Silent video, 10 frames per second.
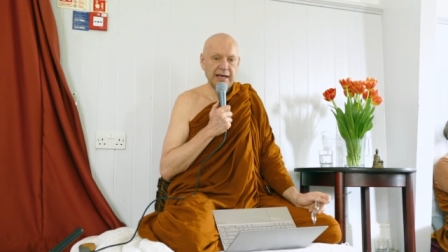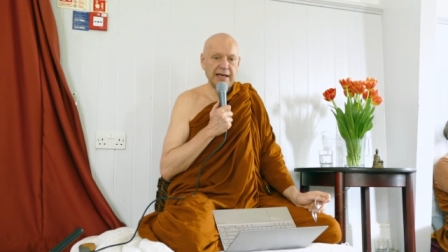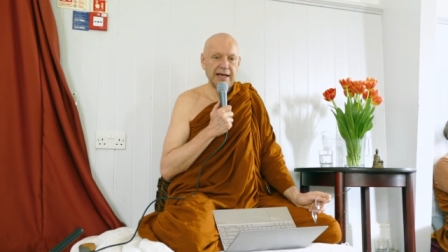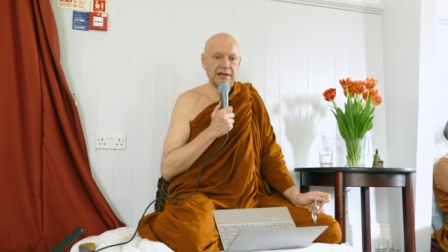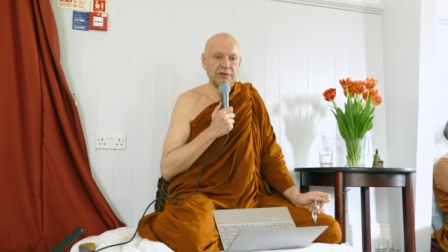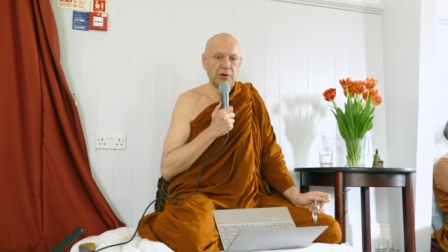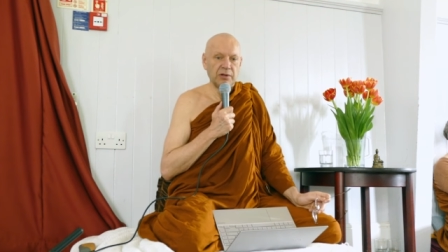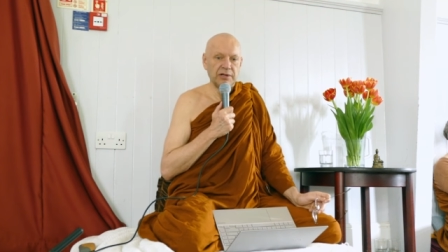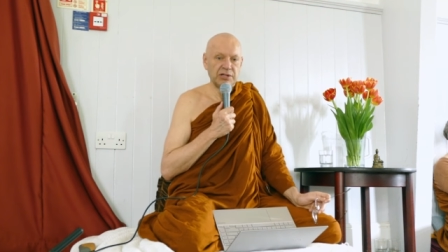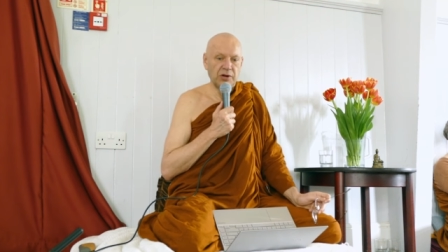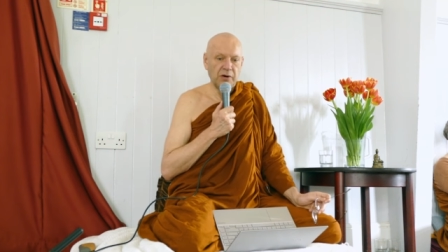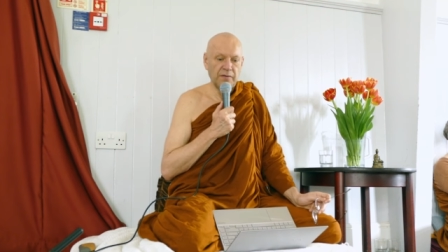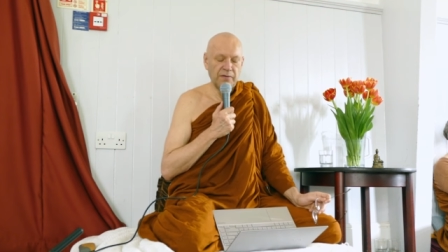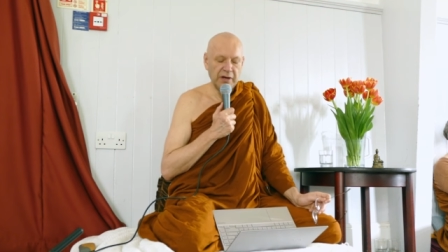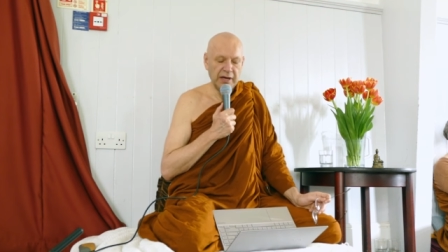Yeah, the knowledge
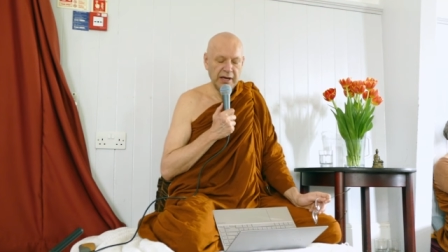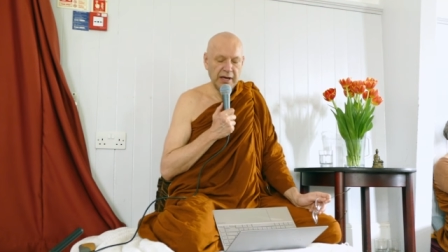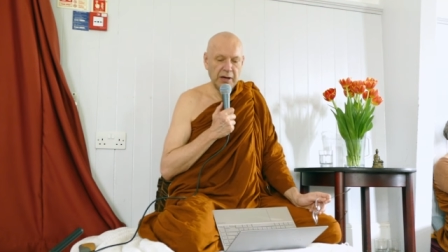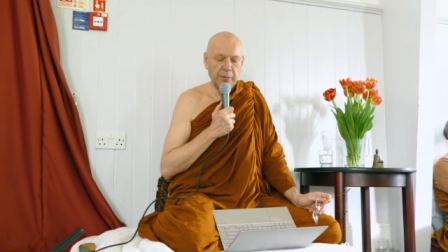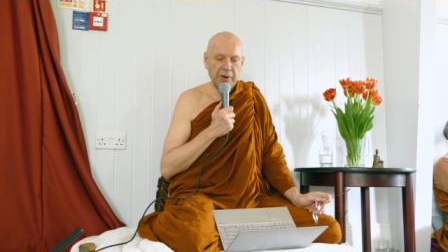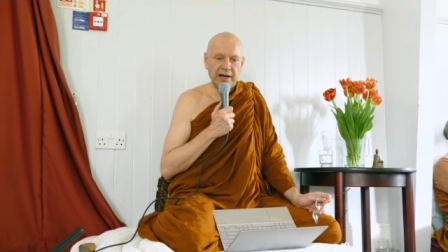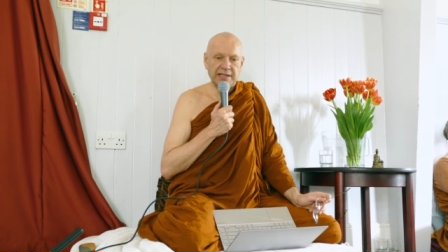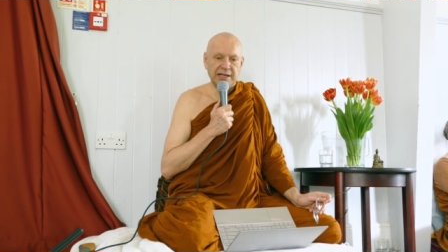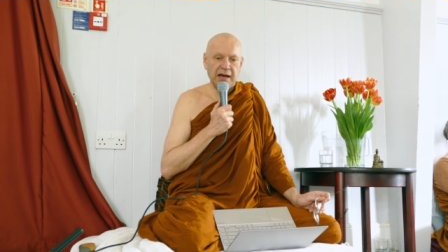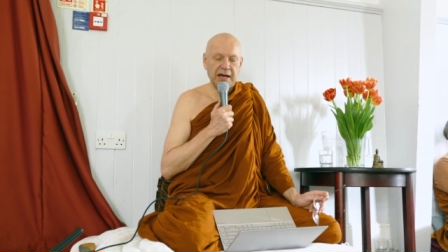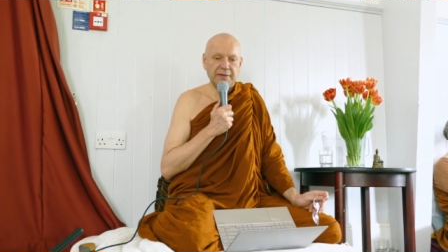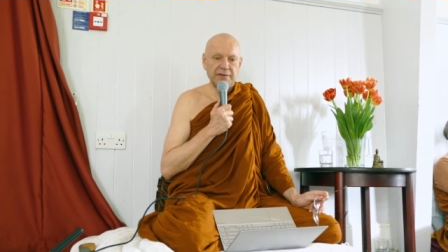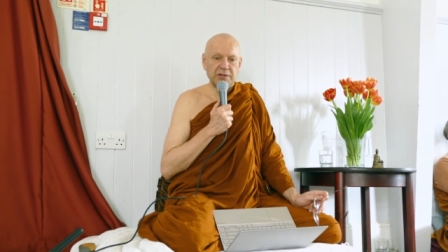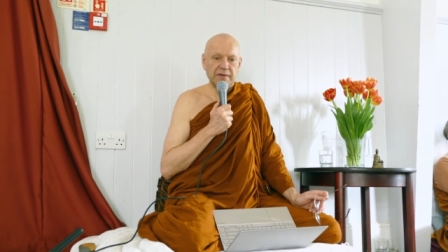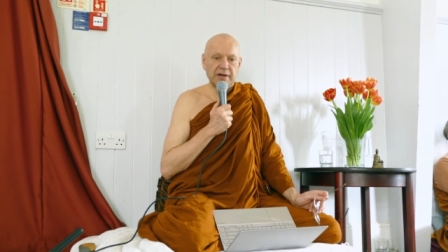of uh, past
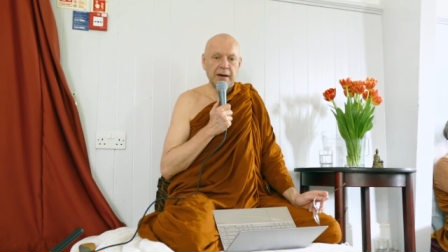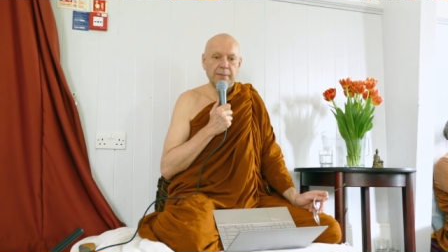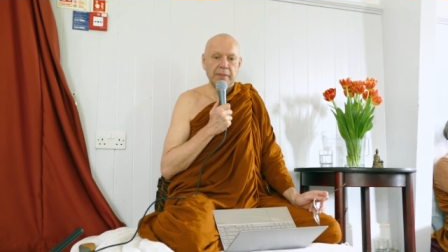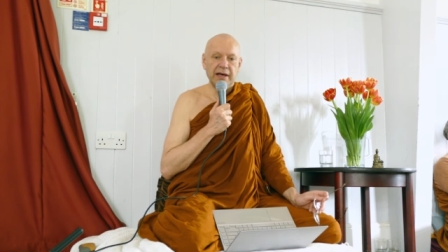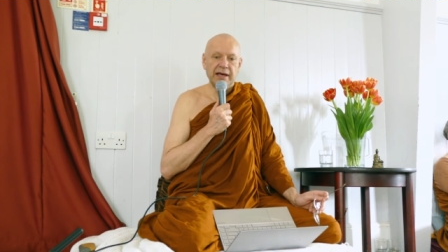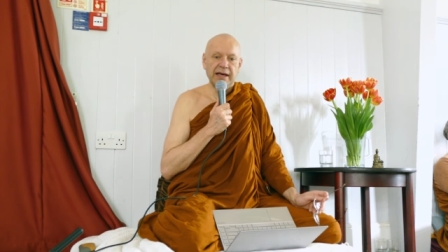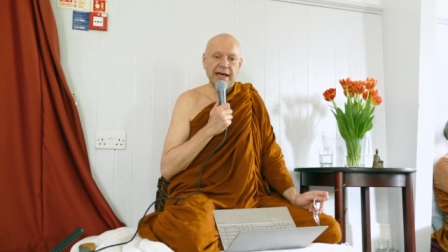lives, of karma,